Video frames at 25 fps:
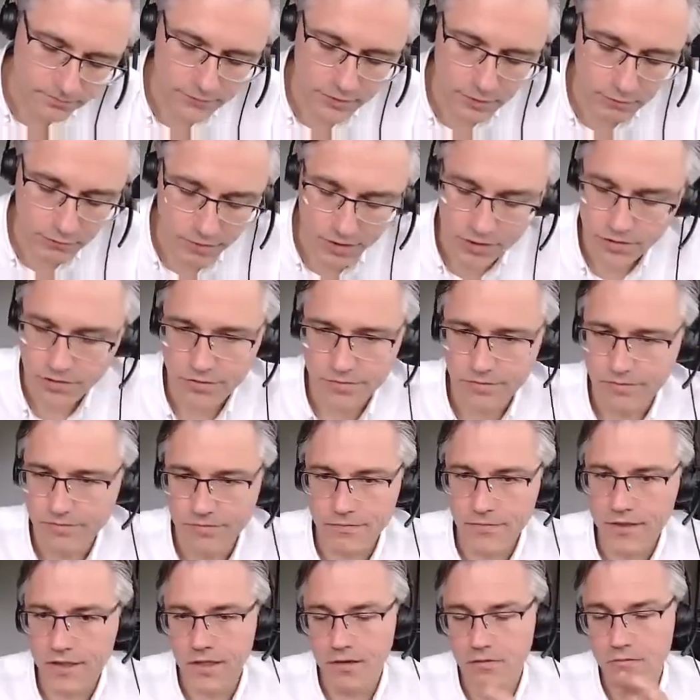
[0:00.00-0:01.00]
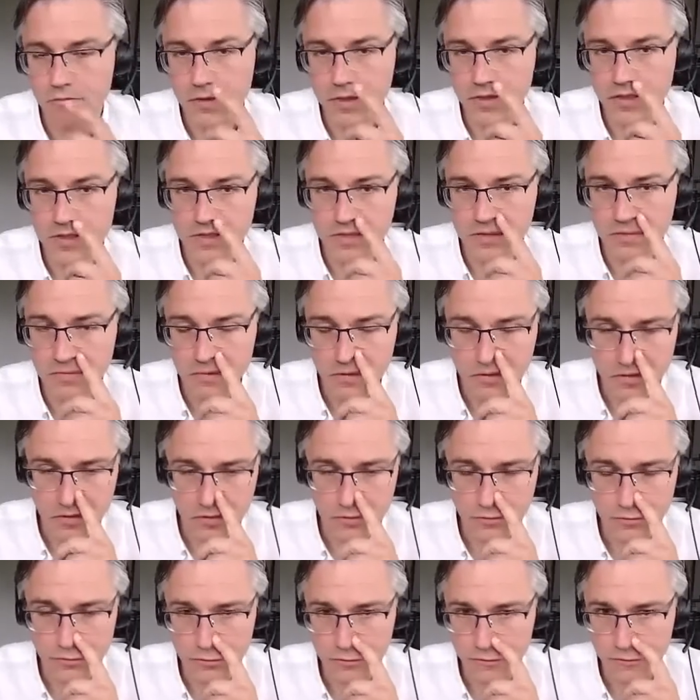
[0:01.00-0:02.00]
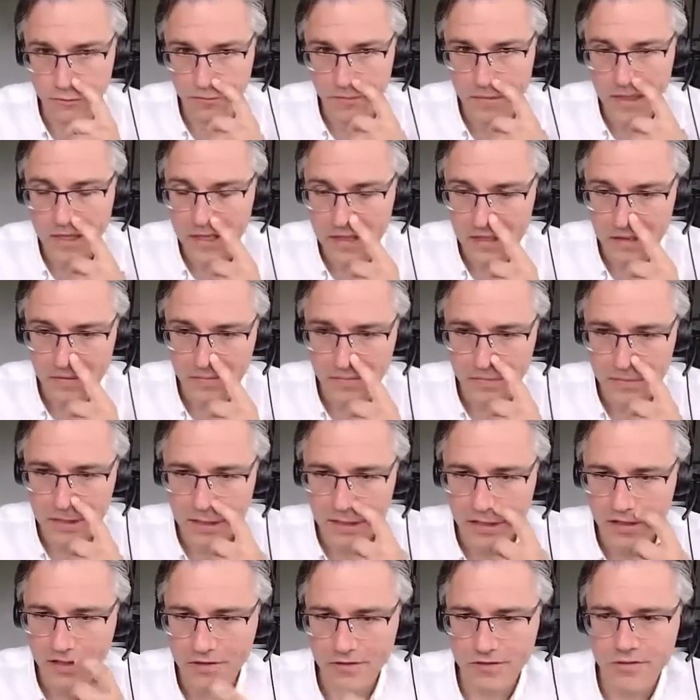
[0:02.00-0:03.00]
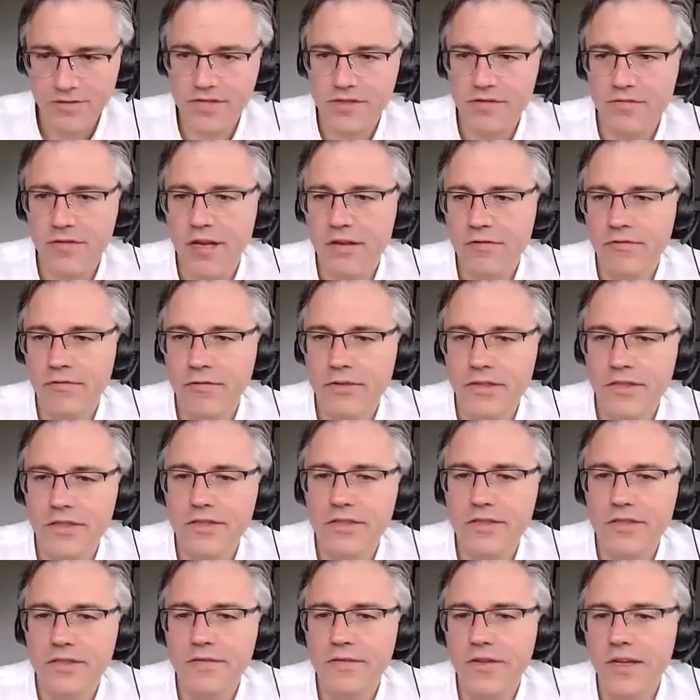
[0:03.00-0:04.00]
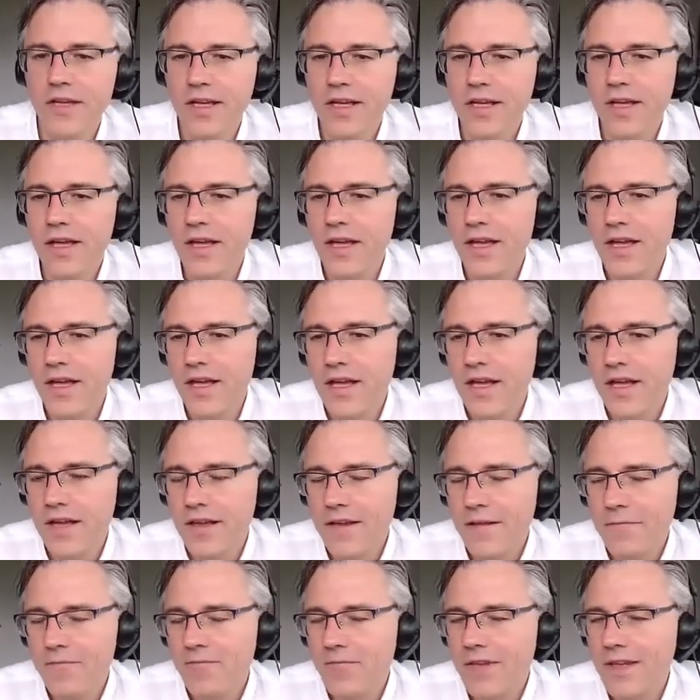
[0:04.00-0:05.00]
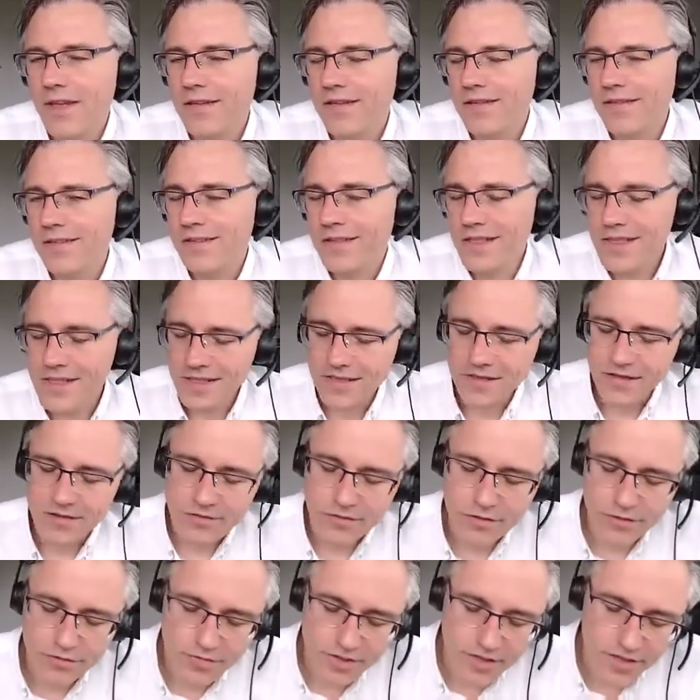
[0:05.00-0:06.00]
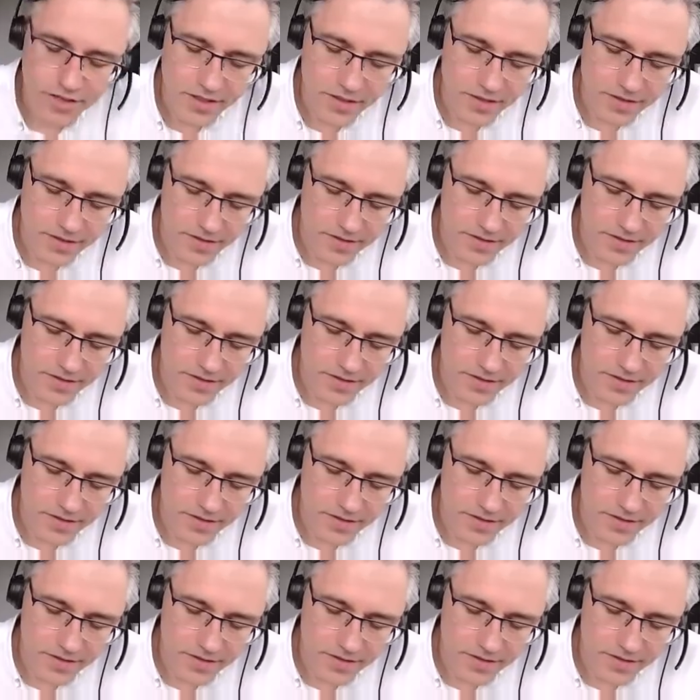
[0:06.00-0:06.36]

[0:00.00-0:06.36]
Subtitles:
which is true for many countries around the world, this country